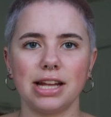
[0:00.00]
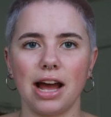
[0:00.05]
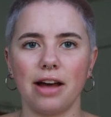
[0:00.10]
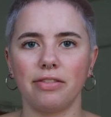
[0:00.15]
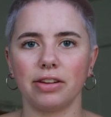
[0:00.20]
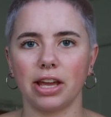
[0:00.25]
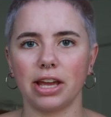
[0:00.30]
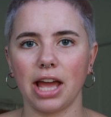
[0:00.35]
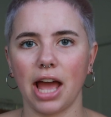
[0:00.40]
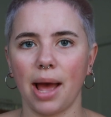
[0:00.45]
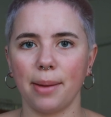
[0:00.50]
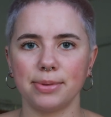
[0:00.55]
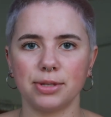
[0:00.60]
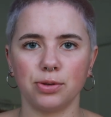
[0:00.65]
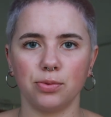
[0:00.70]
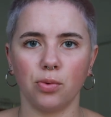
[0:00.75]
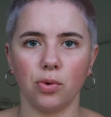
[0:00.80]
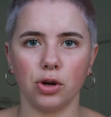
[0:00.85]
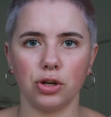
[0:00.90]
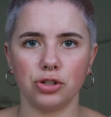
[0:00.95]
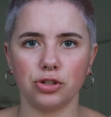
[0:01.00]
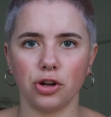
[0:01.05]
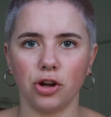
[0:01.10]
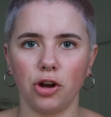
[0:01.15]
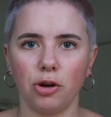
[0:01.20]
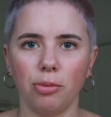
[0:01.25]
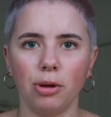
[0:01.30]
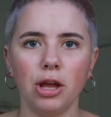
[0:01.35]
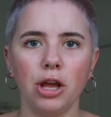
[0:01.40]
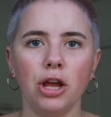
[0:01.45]
to have like a capsule
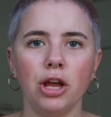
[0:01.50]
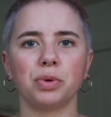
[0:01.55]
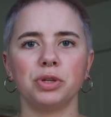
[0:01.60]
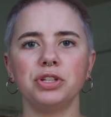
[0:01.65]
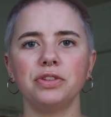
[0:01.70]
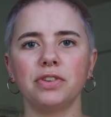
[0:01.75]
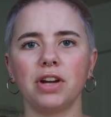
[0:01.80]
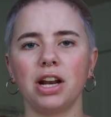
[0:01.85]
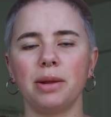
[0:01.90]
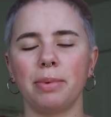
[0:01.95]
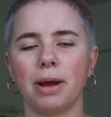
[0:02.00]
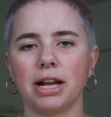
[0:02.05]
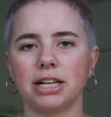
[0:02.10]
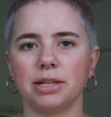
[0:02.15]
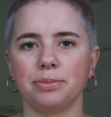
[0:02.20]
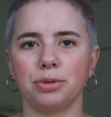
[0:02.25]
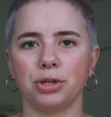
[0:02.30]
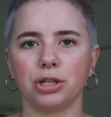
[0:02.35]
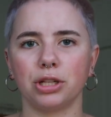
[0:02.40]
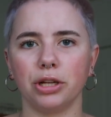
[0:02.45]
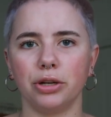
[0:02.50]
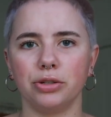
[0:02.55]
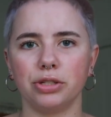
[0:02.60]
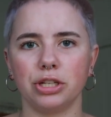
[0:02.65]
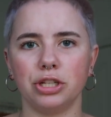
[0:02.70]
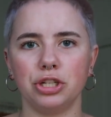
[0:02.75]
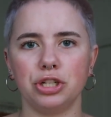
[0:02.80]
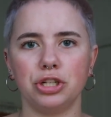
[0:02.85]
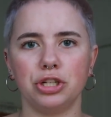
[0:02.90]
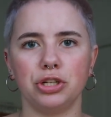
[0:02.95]
wardrobe. So once you've kind of packed up your clothes
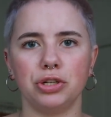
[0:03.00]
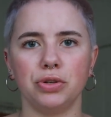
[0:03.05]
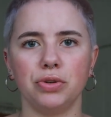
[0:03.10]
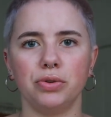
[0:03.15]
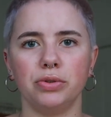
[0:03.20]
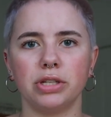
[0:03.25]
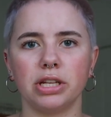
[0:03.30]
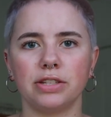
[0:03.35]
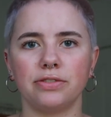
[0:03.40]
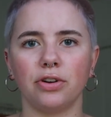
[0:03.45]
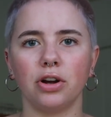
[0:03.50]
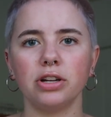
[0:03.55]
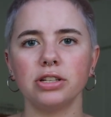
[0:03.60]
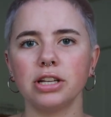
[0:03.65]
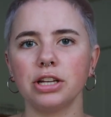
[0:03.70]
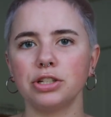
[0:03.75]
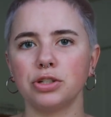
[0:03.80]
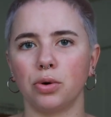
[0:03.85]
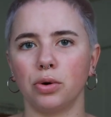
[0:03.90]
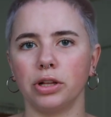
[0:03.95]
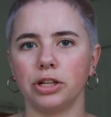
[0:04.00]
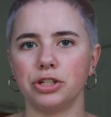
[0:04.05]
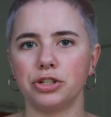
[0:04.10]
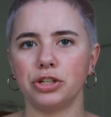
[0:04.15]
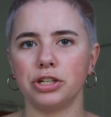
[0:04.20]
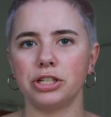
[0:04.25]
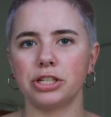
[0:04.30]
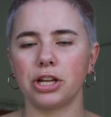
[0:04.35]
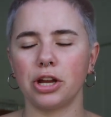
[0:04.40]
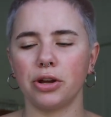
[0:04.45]
and shoes, as far as like
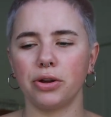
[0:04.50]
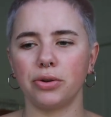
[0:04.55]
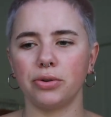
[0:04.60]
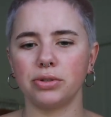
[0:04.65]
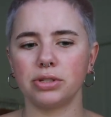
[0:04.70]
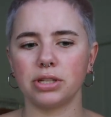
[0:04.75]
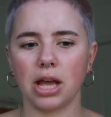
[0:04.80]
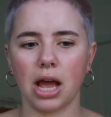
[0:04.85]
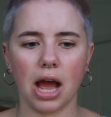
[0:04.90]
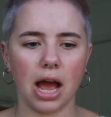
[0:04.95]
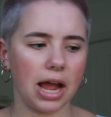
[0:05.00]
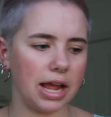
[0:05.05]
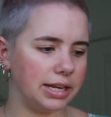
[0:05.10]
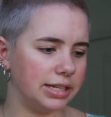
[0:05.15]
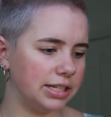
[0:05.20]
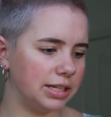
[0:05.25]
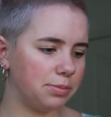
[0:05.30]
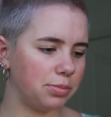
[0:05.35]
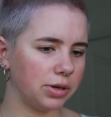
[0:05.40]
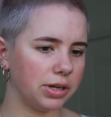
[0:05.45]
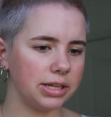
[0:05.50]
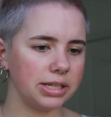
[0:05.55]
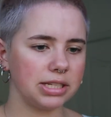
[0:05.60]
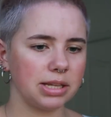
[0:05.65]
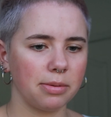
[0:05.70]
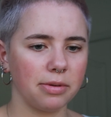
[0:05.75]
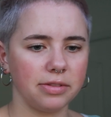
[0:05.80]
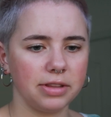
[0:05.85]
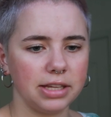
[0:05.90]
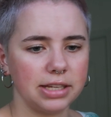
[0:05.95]
toiletries goes, I did bring
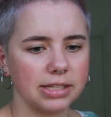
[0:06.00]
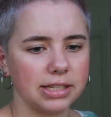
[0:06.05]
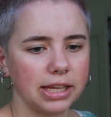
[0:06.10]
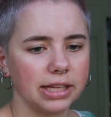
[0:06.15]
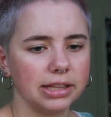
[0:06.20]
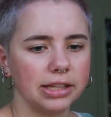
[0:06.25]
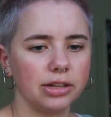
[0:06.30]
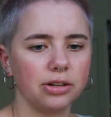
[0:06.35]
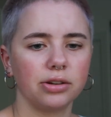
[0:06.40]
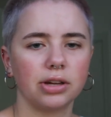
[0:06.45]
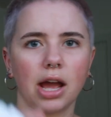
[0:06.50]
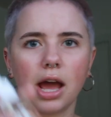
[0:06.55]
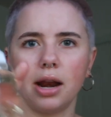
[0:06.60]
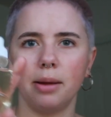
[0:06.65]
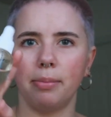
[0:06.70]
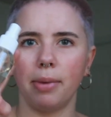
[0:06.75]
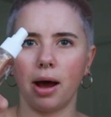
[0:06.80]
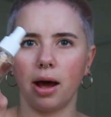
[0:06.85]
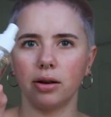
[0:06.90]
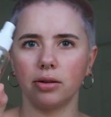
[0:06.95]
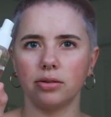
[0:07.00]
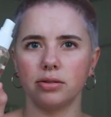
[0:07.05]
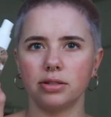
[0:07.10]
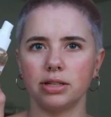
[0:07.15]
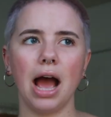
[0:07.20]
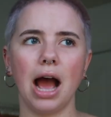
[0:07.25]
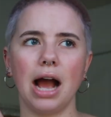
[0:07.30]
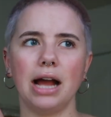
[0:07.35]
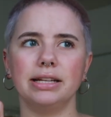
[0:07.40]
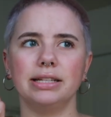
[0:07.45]
some of these like little kind of bottles.
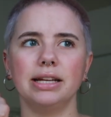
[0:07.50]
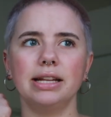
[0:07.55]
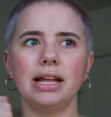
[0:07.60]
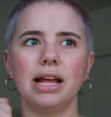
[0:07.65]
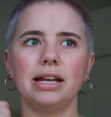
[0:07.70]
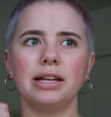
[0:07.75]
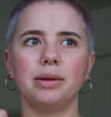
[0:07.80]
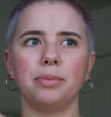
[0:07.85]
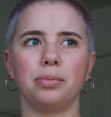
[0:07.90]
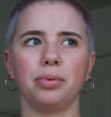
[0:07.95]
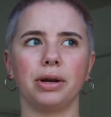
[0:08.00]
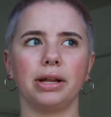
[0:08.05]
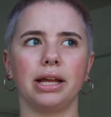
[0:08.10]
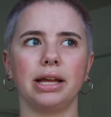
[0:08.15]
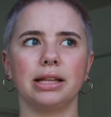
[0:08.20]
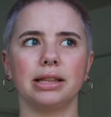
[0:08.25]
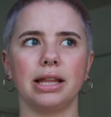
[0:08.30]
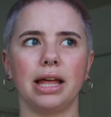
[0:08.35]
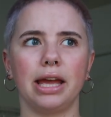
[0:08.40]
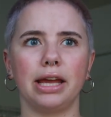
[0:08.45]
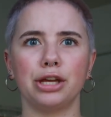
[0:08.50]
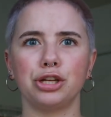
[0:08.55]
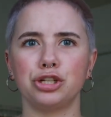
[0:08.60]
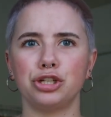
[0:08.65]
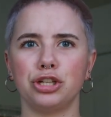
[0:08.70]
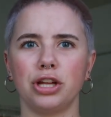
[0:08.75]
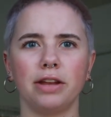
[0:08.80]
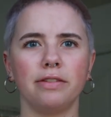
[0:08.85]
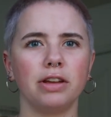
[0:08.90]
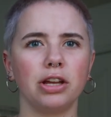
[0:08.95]
I did end up bringing like
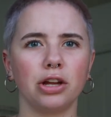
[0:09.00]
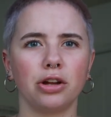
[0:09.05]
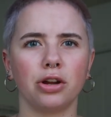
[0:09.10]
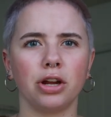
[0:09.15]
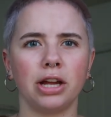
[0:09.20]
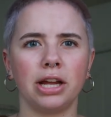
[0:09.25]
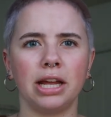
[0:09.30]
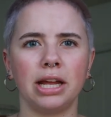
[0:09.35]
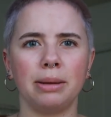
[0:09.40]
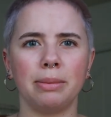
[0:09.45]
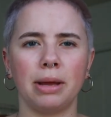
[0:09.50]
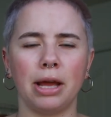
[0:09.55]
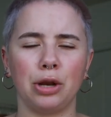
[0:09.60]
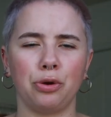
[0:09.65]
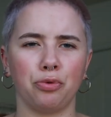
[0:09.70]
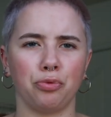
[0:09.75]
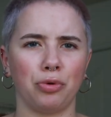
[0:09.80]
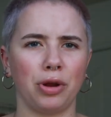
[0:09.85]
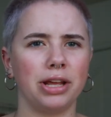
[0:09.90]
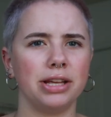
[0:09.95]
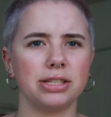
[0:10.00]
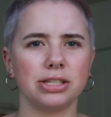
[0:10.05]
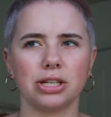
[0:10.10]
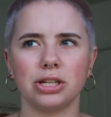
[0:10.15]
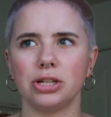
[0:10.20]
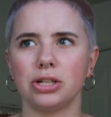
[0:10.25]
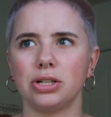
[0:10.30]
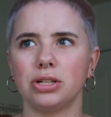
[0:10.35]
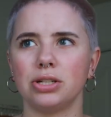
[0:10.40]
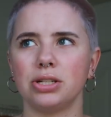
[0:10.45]
shaving cream and
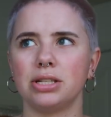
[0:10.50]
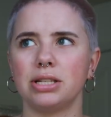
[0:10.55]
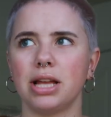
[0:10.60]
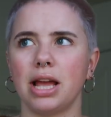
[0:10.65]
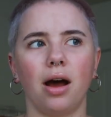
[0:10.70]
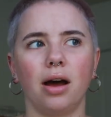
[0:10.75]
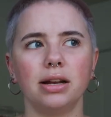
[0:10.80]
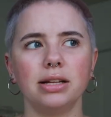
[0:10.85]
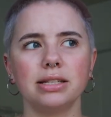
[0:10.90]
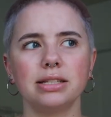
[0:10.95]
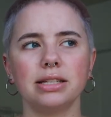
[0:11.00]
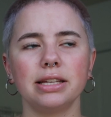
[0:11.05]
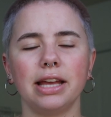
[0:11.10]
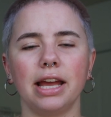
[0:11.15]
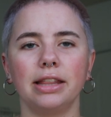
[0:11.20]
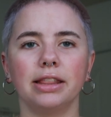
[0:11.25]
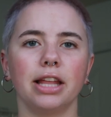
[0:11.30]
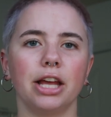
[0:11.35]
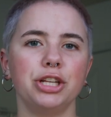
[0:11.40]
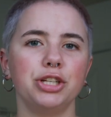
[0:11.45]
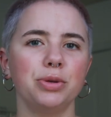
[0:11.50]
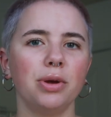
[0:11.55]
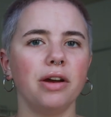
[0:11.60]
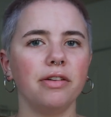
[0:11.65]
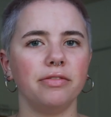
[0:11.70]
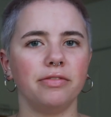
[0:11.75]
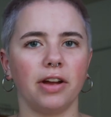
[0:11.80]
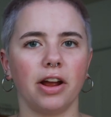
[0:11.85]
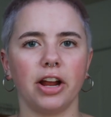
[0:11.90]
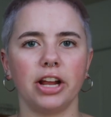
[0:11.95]
razors. Honestly, unless you
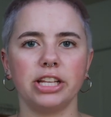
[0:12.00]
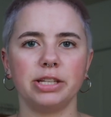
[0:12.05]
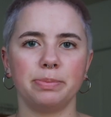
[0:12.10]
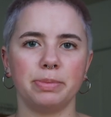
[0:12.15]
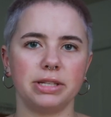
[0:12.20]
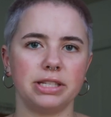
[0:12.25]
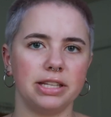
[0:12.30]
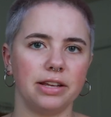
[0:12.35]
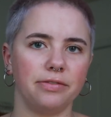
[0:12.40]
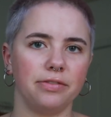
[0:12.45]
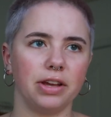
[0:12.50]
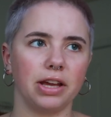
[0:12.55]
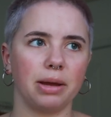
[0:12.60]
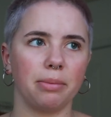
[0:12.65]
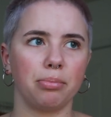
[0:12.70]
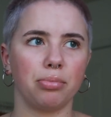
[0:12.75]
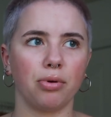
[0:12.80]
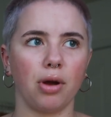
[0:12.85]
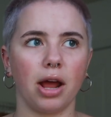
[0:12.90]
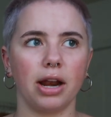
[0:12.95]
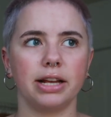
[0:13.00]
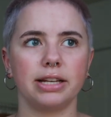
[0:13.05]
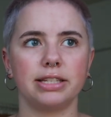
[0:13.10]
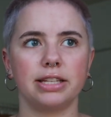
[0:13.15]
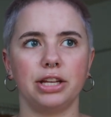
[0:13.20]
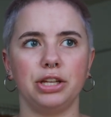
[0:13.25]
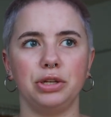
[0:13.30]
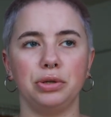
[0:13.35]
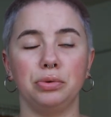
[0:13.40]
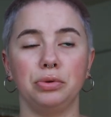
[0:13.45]
have very specific products
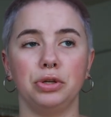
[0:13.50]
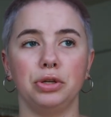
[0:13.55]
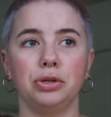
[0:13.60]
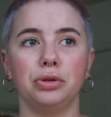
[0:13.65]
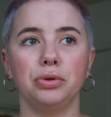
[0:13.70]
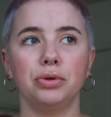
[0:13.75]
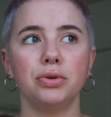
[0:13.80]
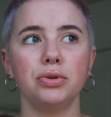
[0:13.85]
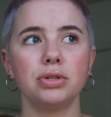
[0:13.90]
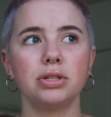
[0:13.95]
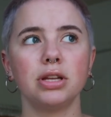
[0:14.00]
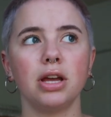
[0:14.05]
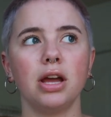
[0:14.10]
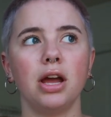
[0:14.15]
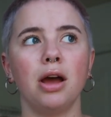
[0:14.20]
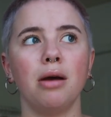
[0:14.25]
that you use,